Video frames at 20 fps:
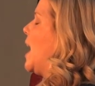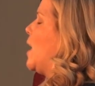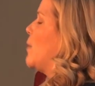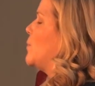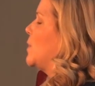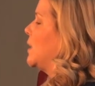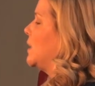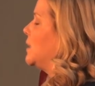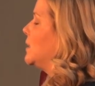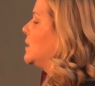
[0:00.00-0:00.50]
I
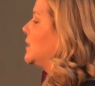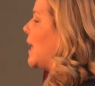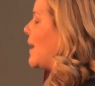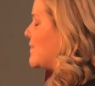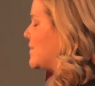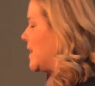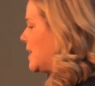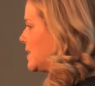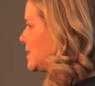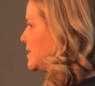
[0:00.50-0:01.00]
would love
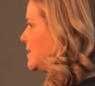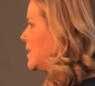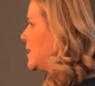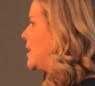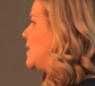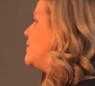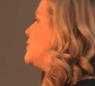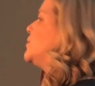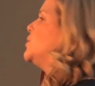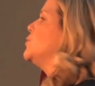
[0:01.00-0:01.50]
it
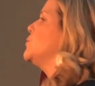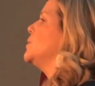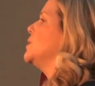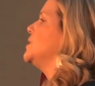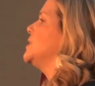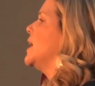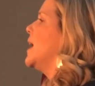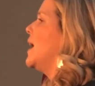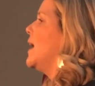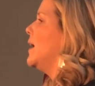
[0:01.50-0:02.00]
if you would
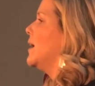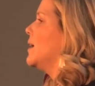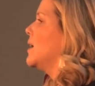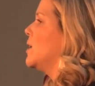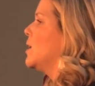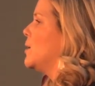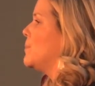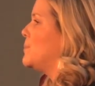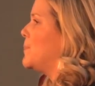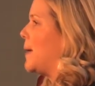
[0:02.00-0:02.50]
talk
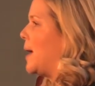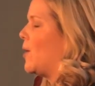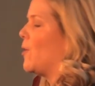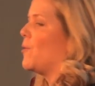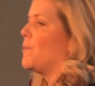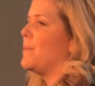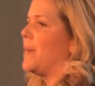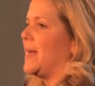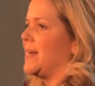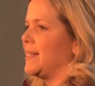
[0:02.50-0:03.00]

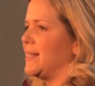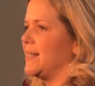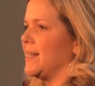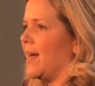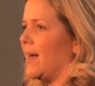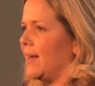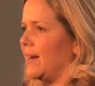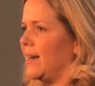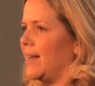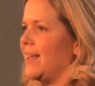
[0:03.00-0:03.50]
about my
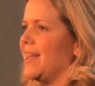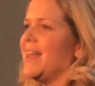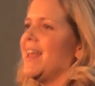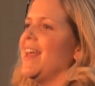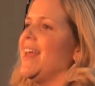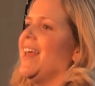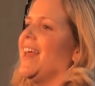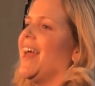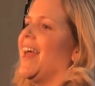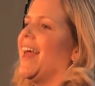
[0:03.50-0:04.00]
son
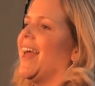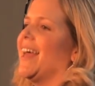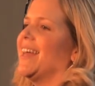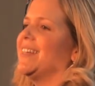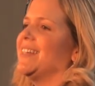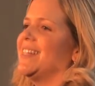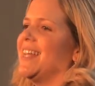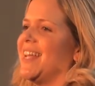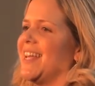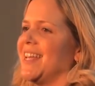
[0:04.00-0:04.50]

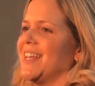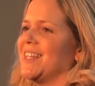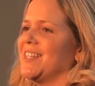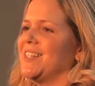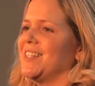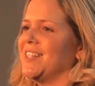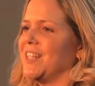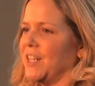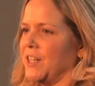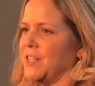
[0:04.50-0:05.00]
and his
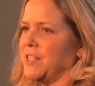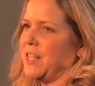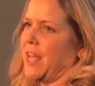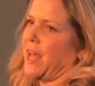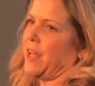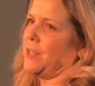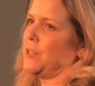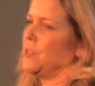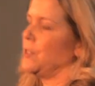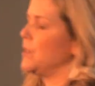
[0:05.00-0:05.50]

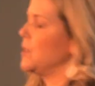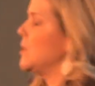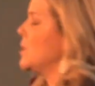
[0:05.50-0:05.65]
success.